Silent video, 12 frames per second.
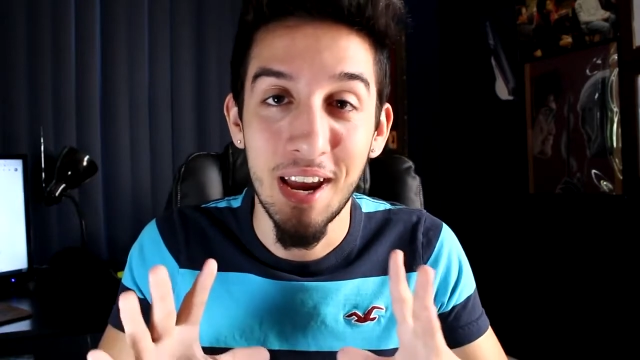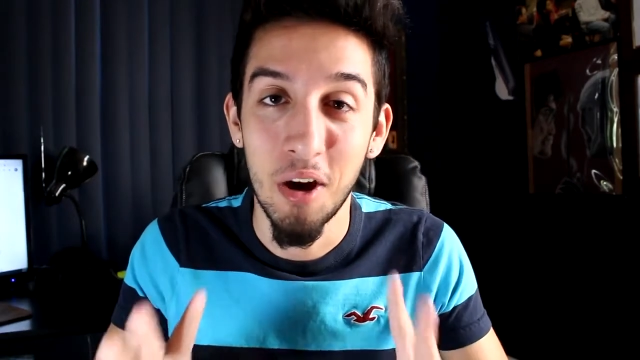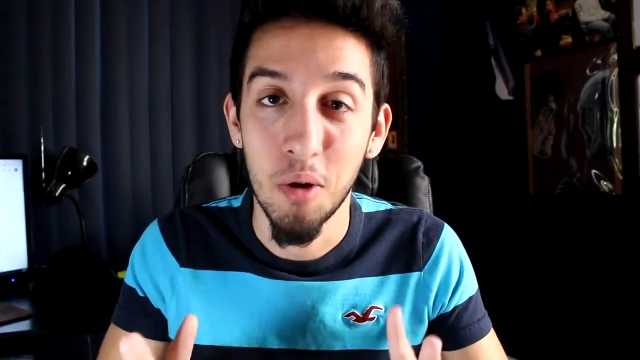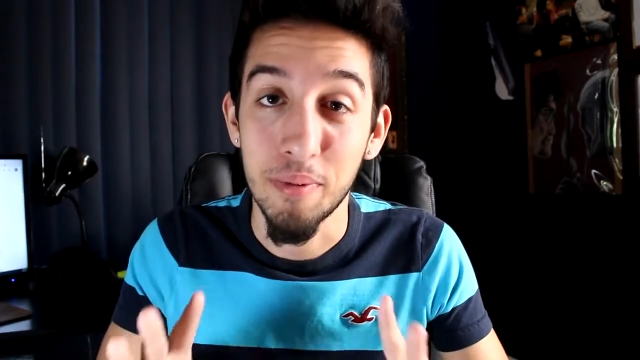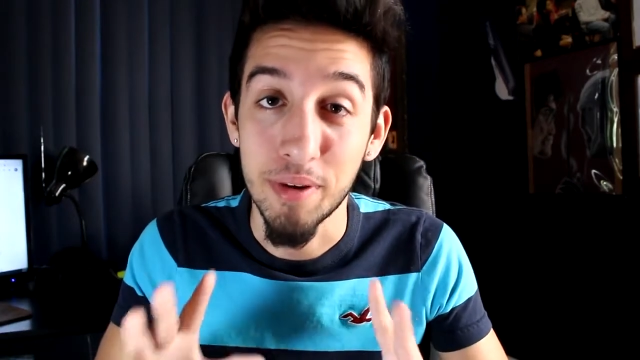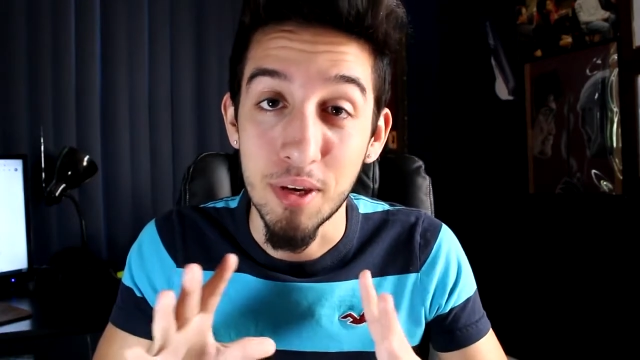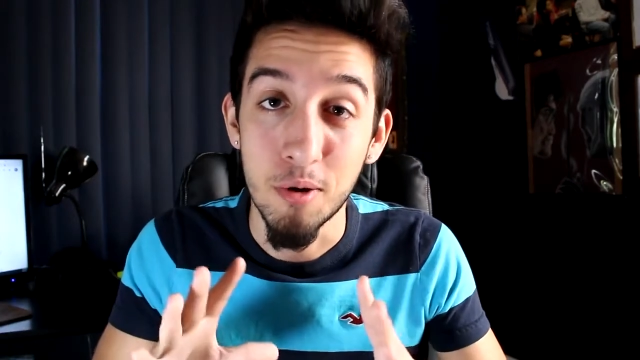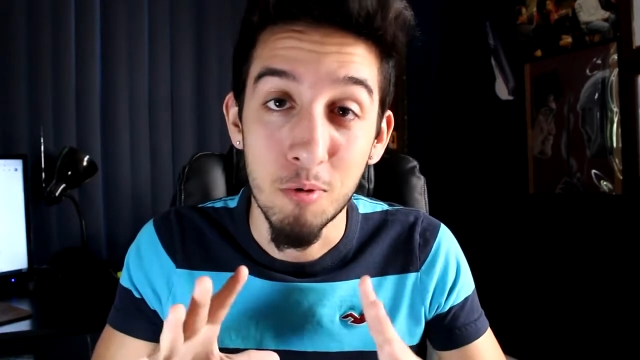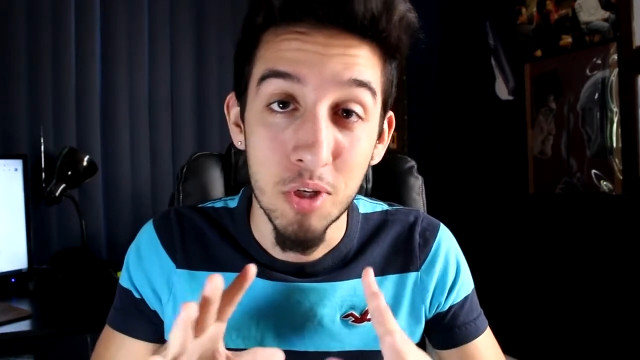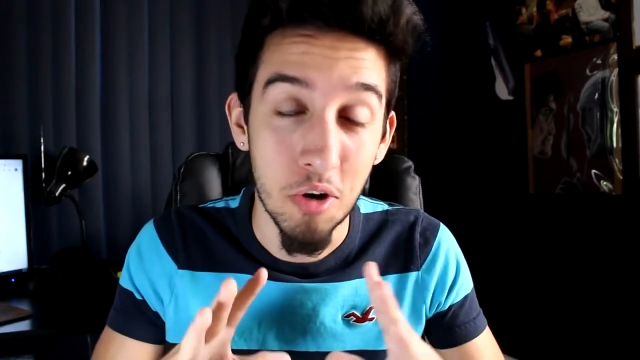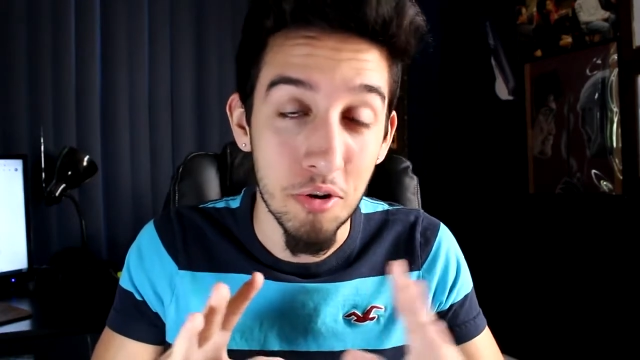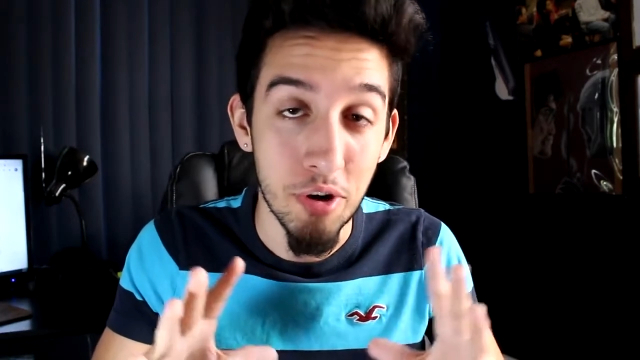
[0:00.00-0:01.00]
help
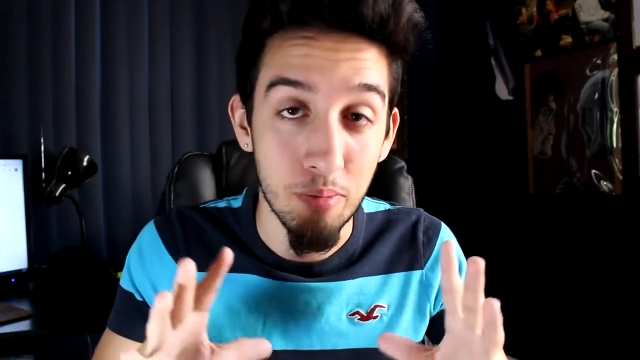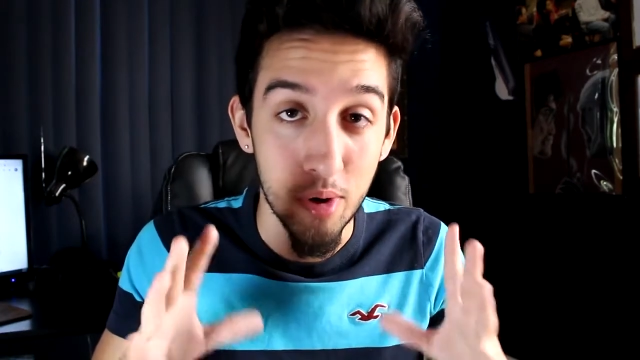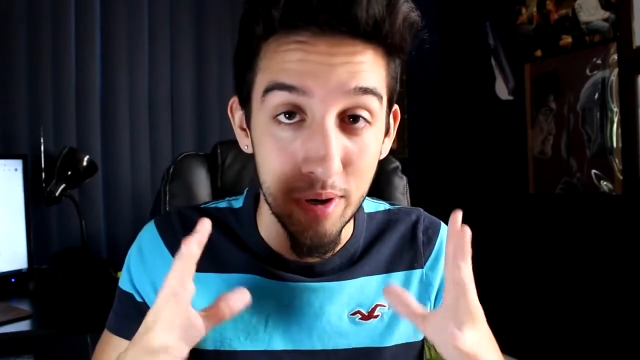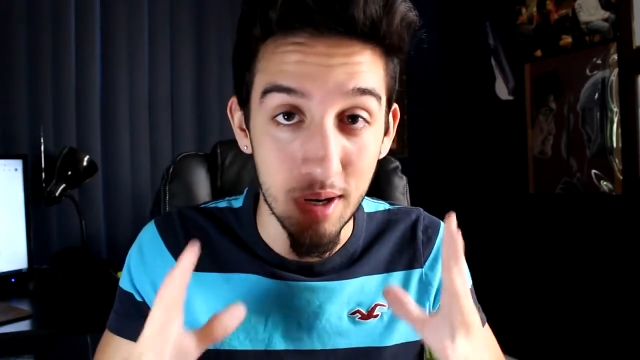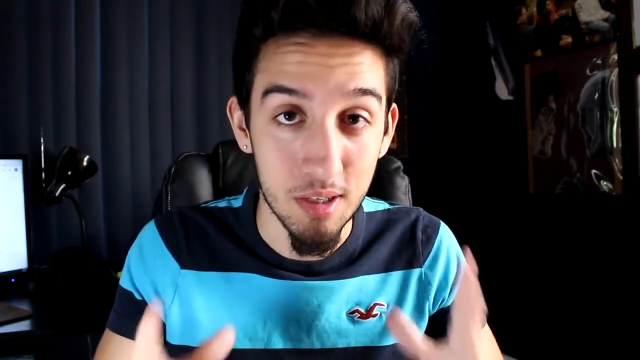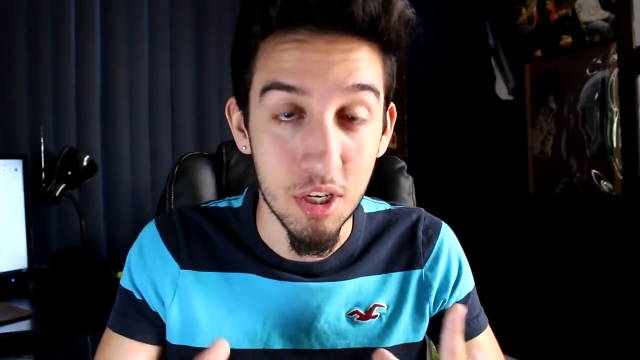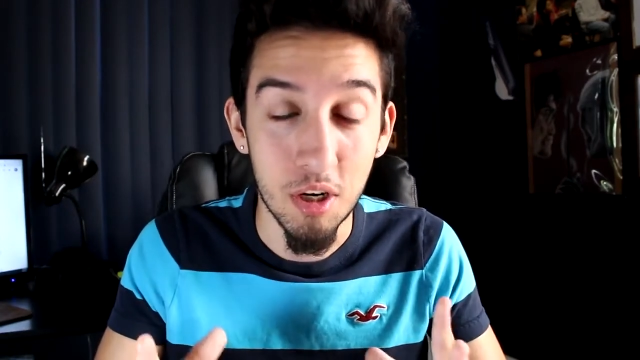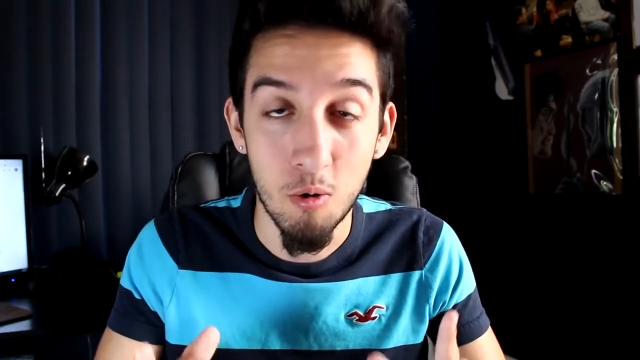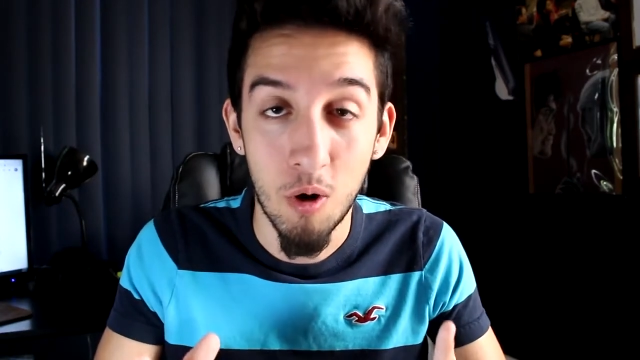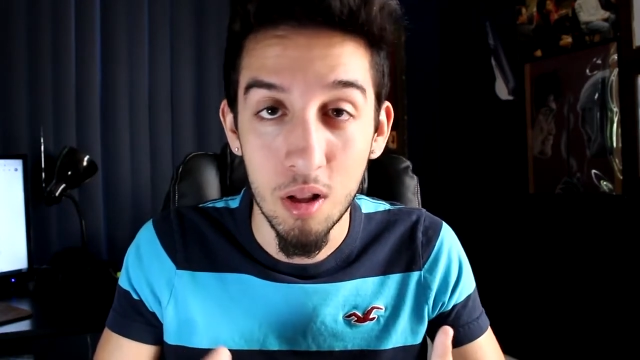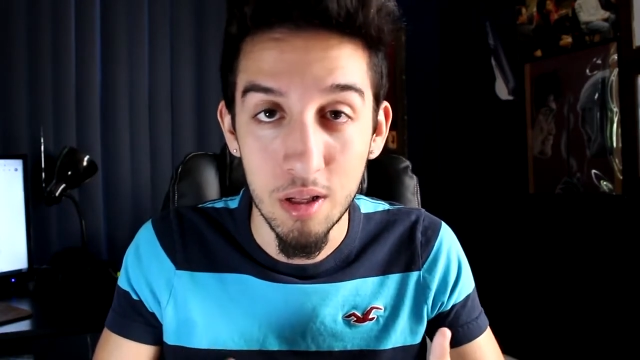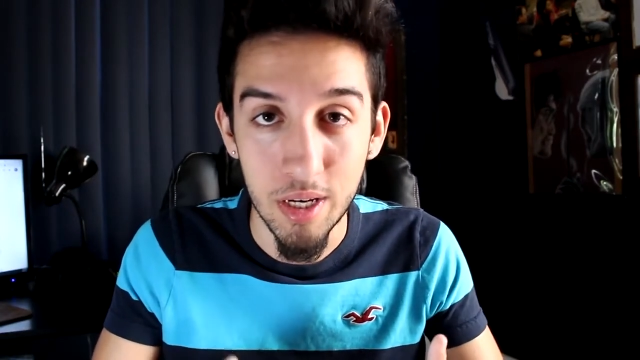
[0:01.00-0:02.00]
you turn your production
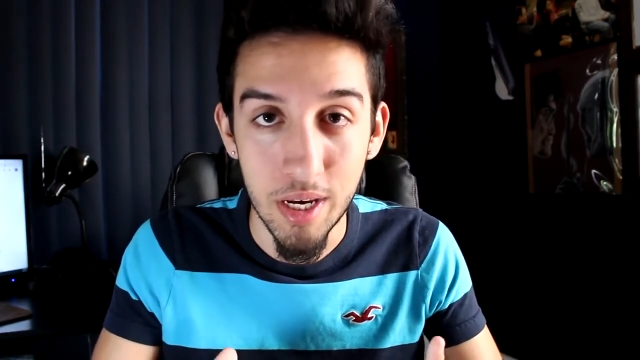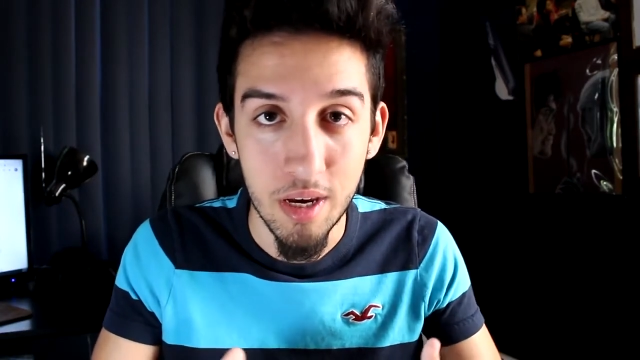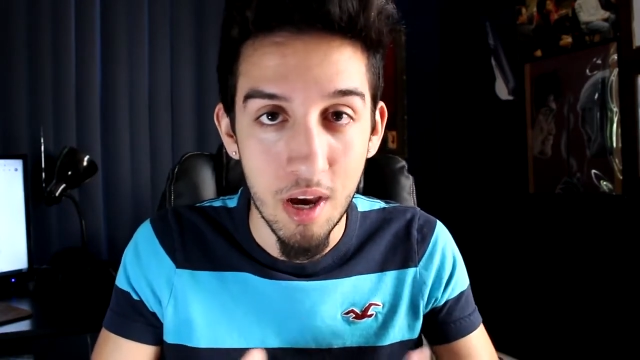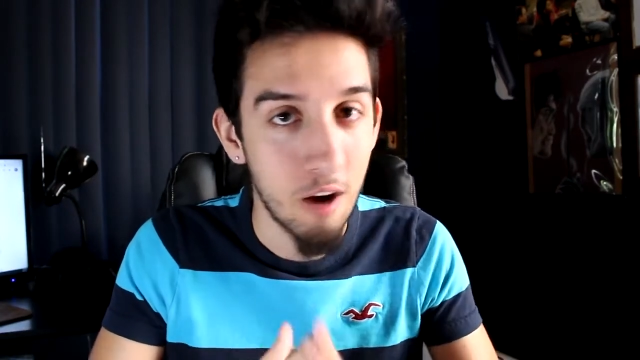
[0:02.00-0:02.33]
quality